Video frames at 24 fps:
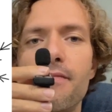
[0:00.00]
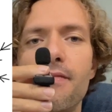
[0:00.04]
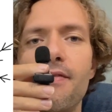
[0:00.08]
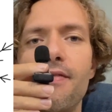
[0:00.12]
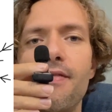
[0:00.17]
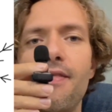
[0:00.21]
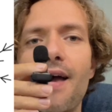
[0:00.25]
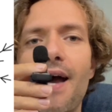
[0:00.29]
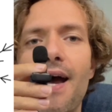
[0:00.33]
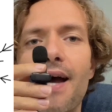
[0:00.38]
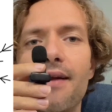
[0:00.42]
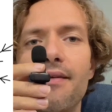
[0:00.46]

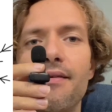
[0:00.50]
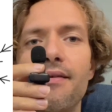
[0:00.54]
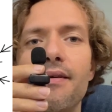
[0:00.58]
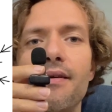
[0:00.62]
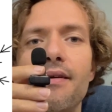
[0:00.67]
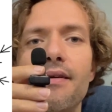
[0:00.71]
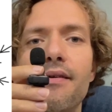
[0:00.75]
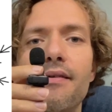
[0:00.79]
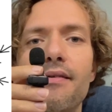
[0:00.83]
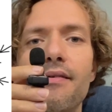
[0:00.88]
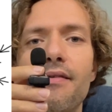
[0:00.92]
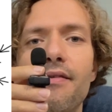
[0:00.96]
that
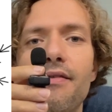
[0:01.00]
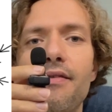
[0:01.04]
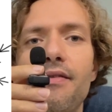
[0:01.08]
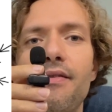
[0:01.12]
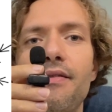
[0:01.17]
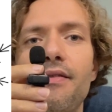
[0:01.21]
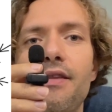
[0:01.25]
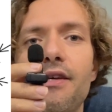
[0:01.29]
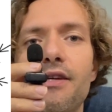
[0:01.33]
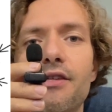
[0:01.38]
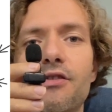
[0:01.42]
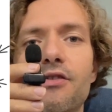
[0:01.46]

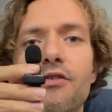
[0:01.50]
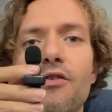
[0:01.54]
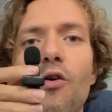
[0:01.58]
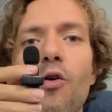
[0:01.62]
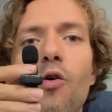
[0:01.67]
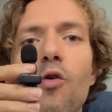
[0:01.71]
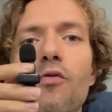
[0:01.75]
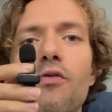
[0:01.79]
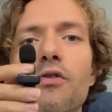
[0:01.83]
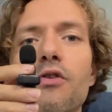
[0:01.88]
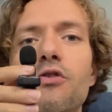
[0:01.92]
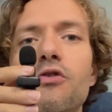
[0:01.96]
this
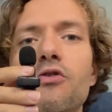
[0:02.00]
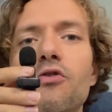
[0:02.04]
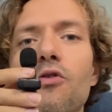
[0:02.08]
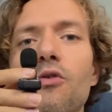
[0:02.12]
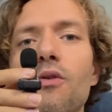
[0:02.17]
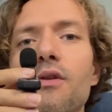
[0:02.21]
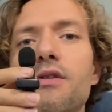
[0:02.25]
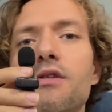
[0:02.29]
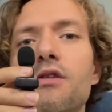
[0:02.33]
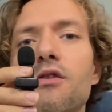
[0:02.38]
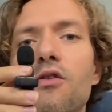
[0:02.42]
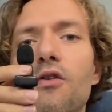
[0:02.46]

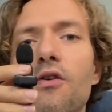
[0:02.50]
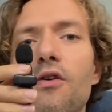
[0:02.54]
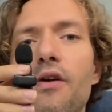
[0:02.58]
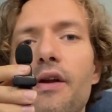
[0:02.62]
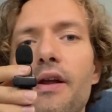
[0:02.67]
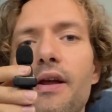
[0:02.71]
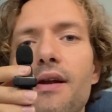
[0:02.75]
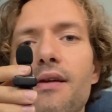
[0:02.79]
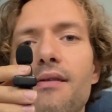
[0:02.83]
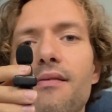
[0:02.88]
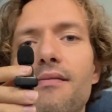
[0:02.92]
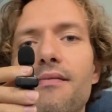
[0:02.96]
oversoul is
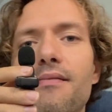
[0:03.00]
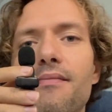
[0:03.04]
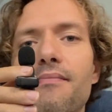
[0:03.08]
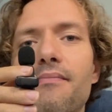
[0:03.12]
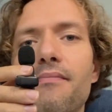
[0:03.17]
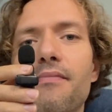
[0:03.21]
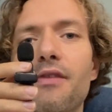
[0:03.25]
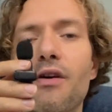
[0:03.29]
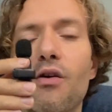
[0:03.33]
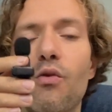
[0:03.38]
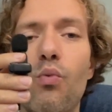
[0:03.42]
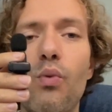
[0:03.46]
learning,
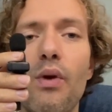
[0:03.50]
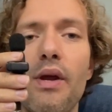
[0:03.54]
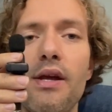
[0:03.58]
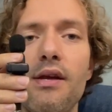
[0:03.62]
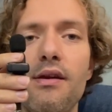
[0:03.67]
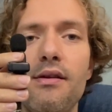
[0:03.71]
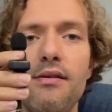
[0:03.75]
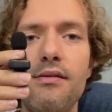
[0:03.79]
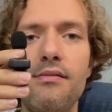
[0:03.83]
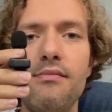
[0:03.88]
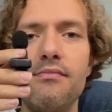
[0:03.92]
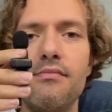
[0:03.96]
that
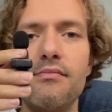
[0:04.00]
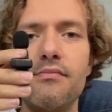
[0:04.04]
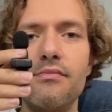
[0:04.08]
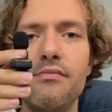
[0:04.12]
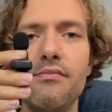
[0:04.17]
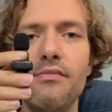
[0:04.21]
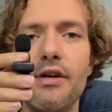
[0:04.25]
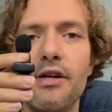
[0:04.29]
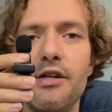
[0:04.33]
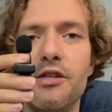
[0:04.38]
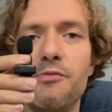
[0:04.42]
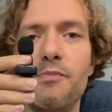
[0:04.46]
we
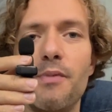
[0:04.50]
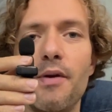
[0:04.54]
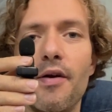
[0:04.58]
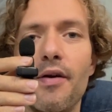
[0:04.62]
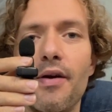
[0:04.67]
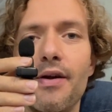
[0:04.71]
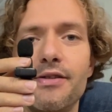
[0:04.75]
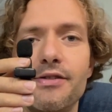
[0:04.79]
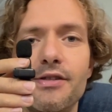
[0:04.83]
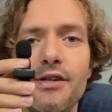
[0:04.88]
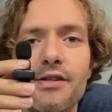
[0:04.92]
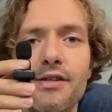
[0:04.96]

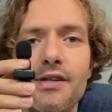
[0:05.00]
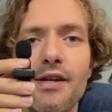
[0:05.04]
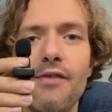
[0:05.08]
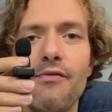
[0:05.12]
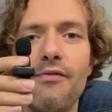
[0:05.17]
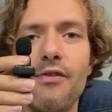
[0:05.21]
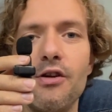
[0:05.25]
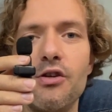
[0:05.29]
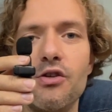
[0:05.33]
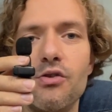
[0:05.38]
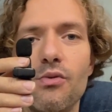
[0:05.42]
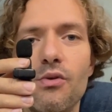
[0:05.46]
experience as
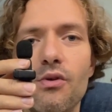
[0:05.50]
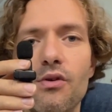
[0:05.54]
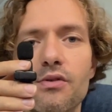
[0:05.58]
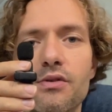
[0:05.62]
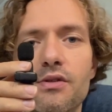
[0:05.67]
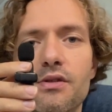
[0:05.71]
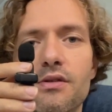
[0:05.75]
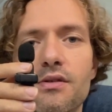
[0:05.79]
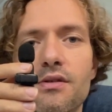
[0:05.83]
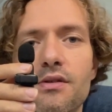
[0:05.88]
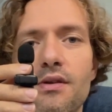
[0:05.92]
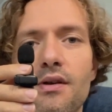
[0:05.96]

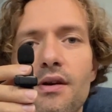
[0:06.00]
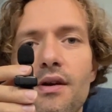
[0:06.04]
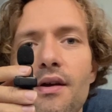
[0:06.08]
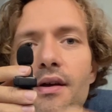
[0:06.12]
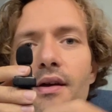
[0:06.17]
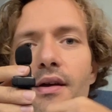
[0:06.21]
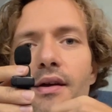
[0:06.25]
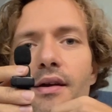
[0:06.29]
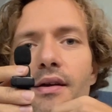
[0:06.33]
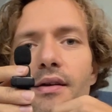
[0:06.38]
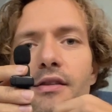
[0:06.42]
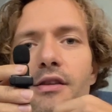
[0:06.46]
individuals.
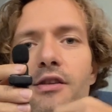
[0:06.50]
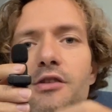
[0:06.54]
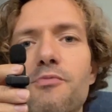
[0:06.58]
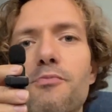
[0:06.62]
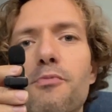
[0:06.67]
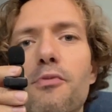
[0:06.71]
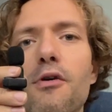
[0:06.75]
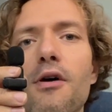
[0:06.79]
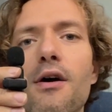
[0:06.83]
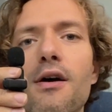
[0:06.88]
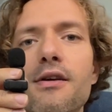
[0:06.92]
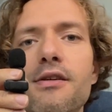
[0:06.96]
This
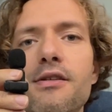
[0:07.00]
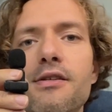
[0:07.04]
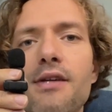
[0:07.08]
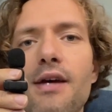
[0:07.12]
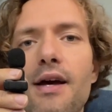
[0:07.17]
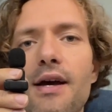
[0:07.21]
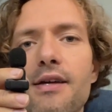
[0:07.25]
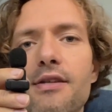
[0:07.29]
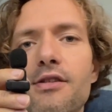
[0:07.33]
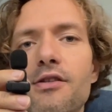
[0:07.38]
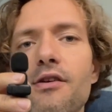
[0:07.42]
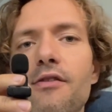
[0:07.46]

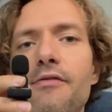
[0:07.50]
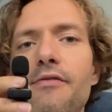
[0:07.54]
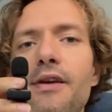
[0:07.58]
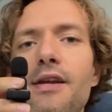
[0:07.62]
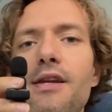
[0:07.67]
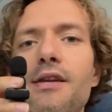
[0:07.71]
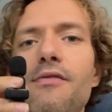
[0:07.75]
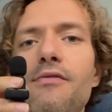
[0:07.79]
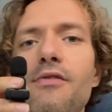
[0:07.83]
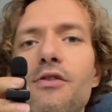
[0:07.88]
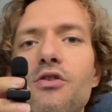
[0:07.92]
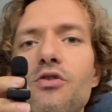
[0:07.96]
process of
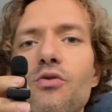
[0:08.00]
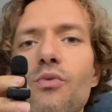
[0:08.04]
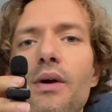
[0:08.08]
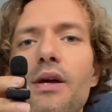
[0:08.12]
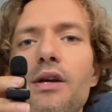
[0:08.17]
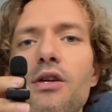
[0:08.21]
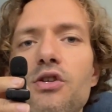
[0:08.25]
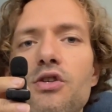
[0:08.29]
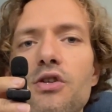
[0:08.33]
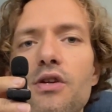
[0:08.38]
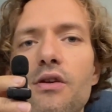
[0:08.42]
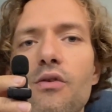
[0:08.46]

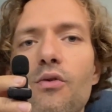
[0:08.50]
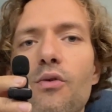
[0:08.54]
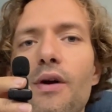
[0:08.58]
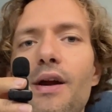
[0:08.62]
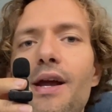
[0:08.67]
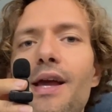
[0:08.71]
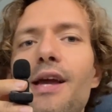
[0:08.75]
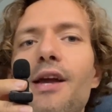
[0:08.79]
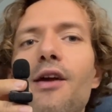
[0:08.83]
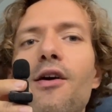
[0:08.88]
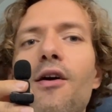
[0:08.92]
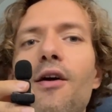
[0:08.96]
individuation or
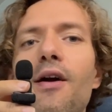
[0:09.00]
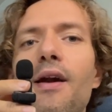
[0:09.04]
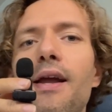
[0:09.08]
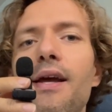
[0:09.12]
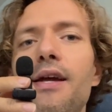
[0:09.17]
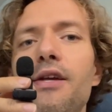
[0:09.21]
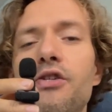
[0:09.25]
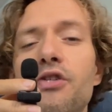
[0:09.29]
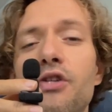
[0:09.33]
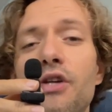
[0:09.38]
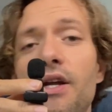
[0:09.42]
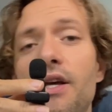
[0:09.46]

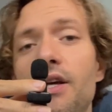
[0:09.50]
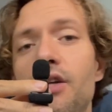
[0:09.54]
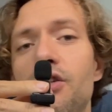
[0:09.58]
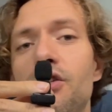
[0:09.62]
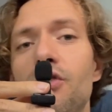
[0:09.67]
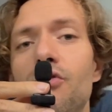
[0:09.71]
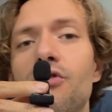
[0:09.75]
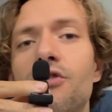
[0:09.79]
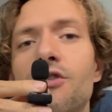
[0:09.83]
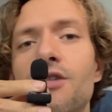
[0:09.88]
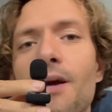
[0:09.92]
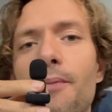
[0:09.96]
incarnation
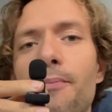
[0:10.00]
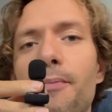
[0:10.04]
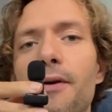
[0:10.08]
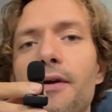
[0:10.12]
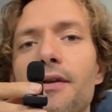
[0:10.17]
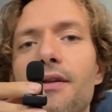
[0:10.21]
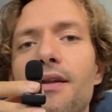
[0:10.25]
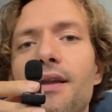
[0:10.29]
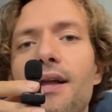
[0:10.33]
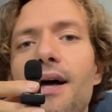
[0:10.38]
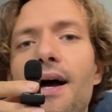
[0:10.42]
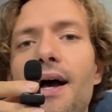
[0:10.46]
into
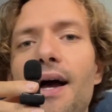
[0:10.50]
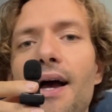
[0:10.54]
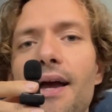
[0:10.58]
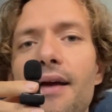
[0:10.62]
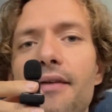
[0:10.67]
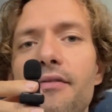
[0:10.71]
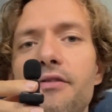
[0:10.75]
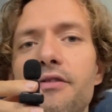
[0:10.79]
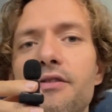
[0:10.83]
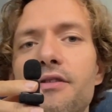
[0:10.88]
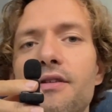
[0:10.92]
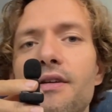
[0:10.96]
separate
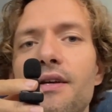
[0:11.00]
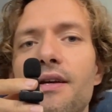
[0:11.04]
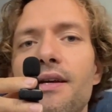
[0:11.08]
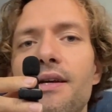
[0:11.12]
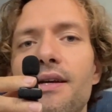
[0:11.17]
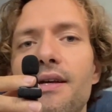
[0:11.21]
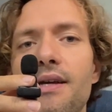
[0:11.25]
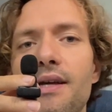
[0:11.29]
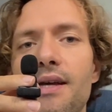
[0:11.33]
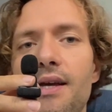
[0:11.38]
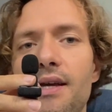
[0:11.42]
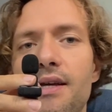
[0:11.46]
lives
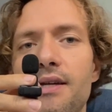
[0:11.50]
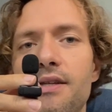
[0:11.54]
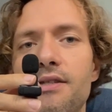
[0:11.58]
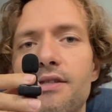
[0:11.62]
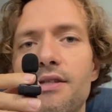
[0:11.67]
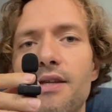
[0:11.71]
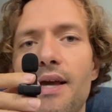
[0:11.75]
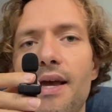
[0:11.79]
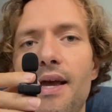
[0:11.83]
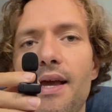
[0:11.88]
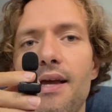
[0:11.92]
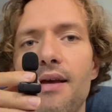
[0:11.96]
is
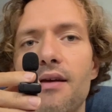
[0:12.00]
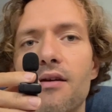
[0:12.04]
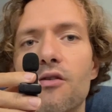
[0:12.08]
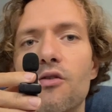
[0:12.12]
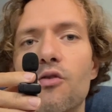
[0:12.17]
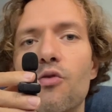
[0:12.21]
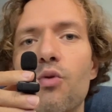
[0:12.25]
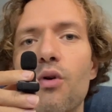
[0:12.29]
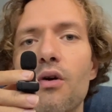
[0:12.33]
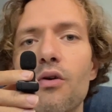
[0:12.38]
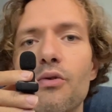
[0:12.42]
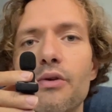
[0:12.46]
a
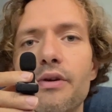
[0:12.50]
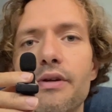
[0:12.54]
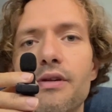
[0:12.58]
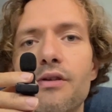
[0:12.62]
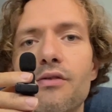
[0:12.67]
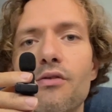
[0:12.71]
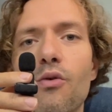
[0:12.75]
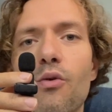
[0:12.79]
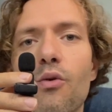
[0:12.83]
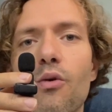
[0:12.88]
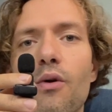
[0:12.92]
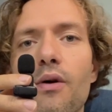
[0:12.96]
quotient
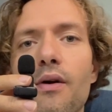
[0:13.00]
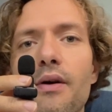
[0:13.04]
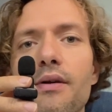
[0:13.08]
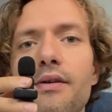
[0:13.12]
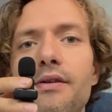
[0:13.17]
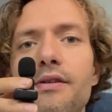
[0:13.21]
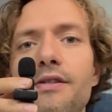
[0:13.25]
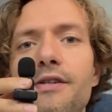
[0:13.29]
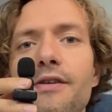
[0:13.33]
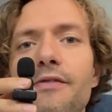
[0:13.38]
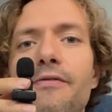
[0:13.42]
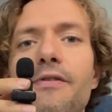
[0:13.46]
or
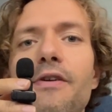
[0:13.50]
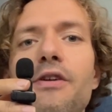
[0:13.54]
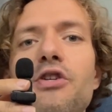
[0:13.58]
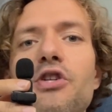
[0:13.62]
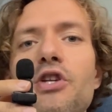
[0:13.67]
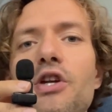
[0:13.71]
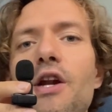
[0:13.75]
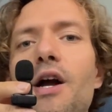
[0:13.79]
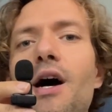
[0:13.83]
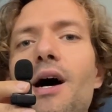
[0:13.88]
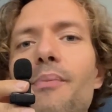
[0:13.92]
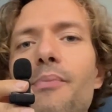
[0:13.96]

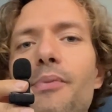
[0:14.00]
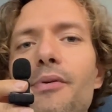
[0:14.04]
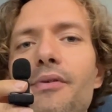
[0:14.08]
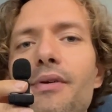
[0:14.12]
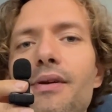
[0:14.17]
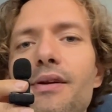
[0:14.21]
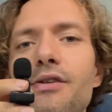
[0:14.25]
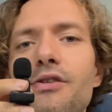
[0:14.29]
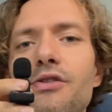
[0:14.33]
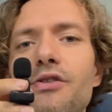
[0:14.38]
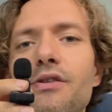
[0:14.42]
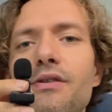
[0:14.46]
division
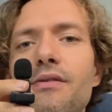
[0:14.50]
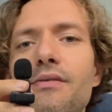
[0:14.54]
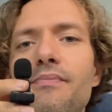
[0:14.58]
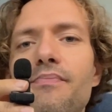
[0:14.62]
operation.